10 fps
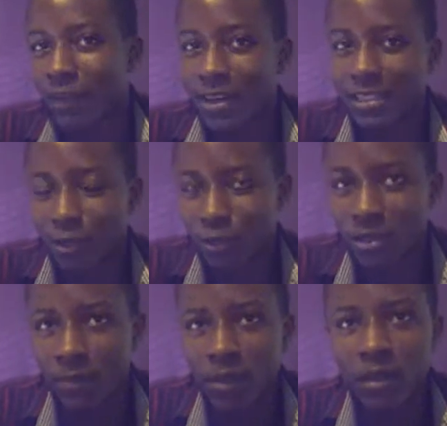our
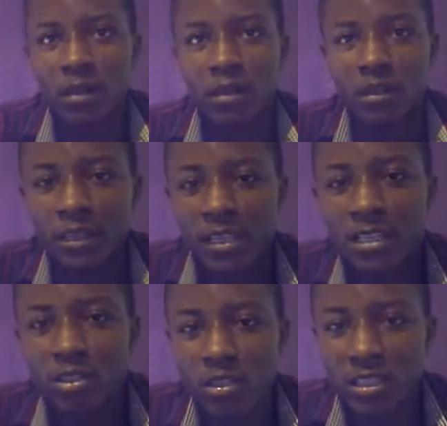cells?
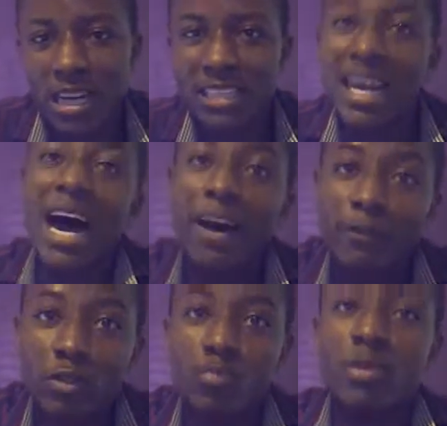These substances
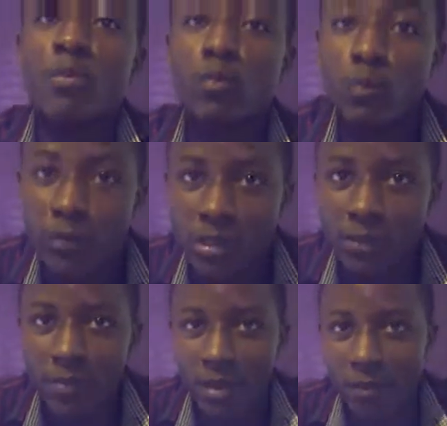have to be moved
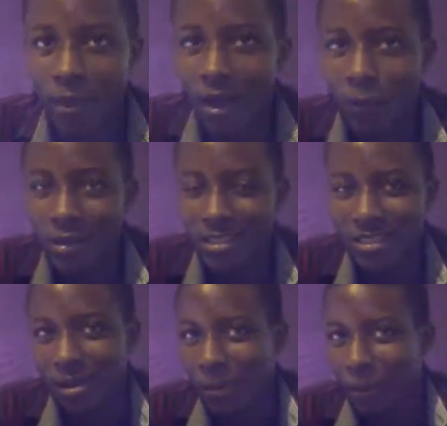by what?
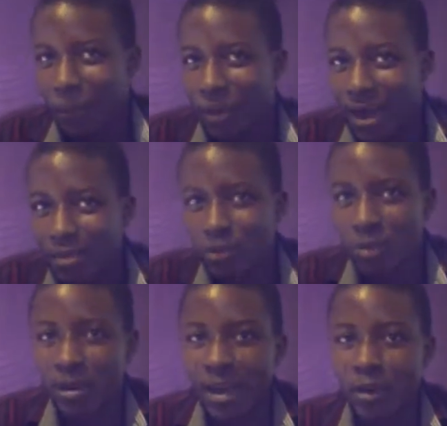By
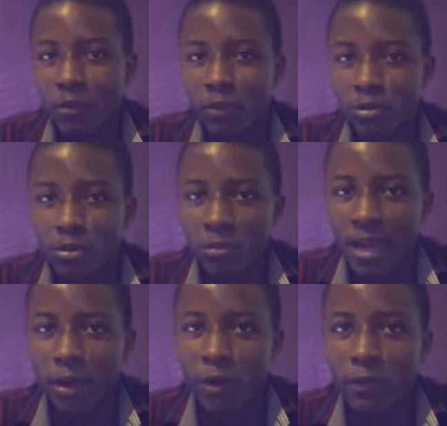some kind
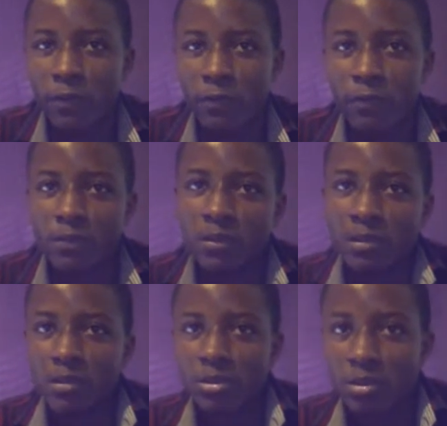of
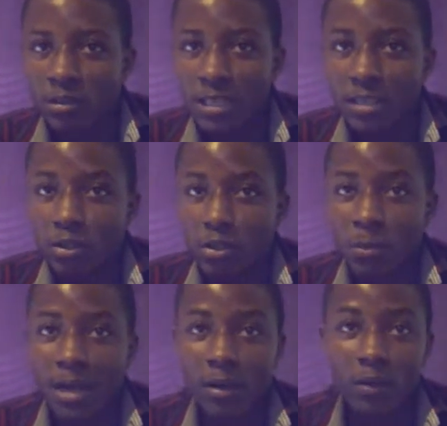substance, or
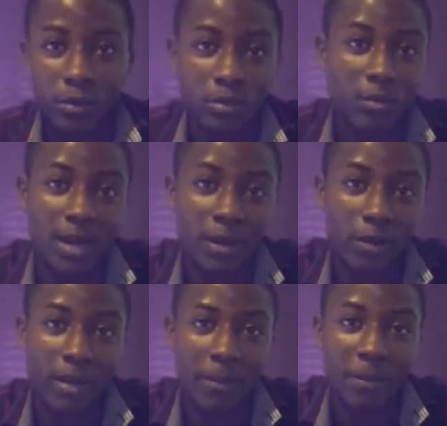some kind of
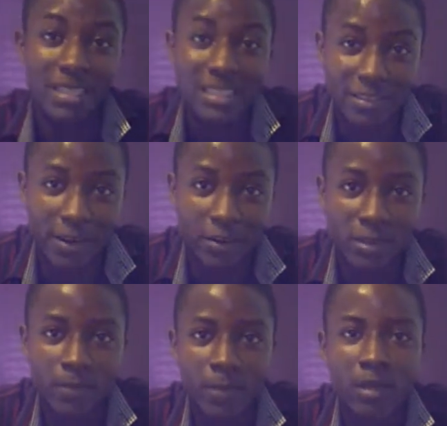materials,
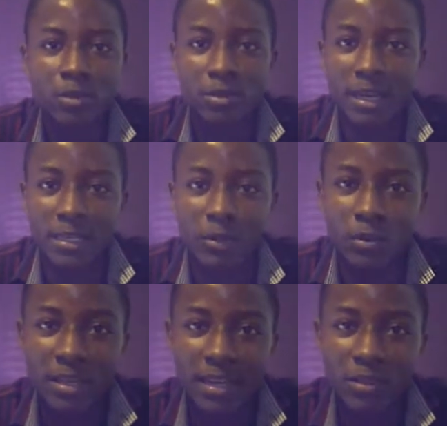so that they
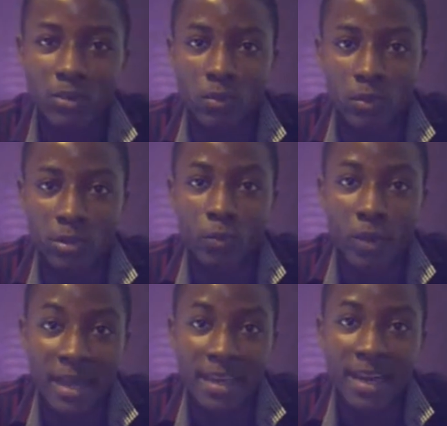will get to
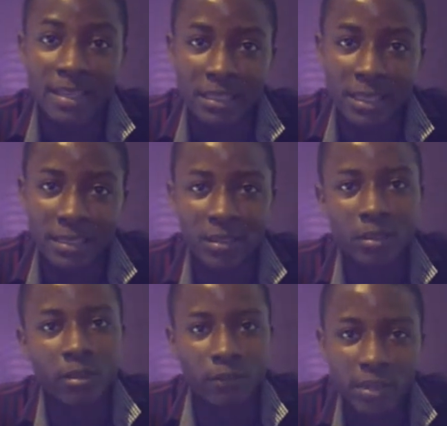where they are needed.
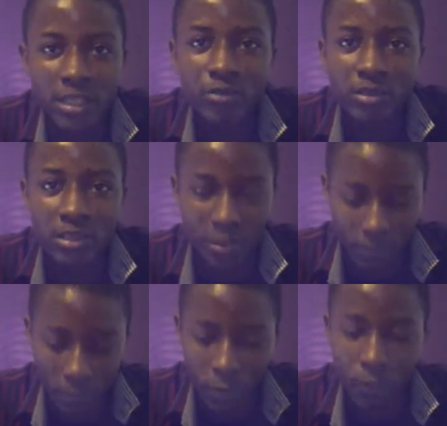For this reason,
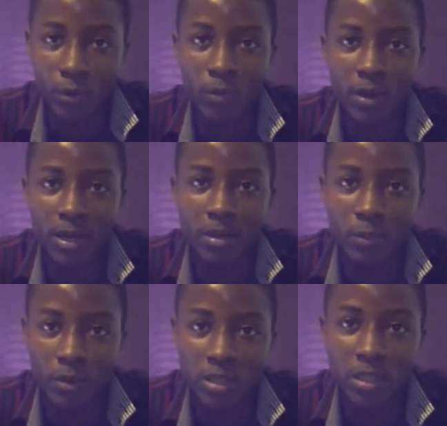we require
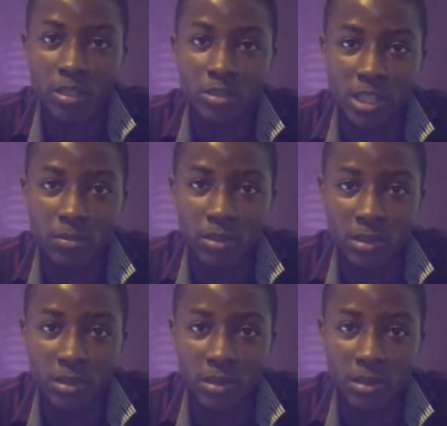a transport